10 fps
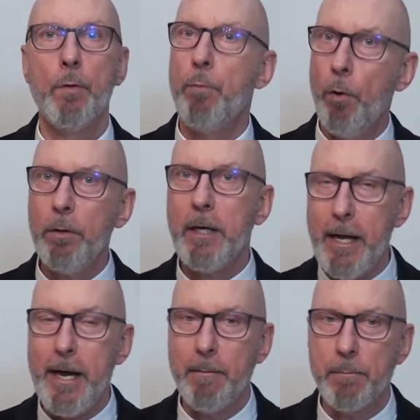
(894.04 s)
Paul
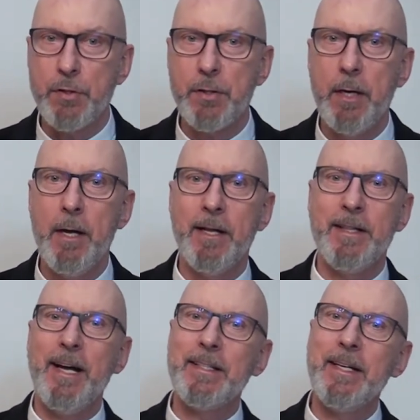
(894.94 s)
claims
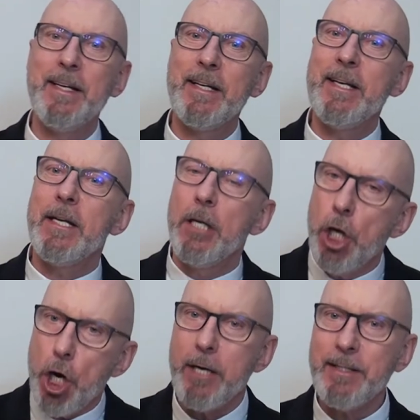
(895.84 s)
that he
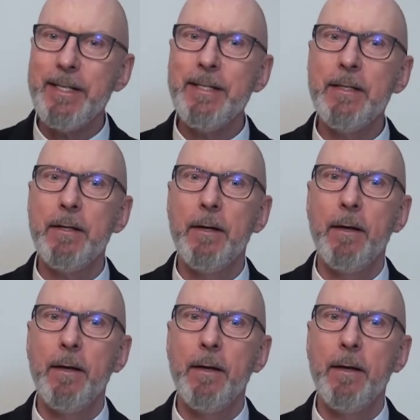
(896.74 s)
learned it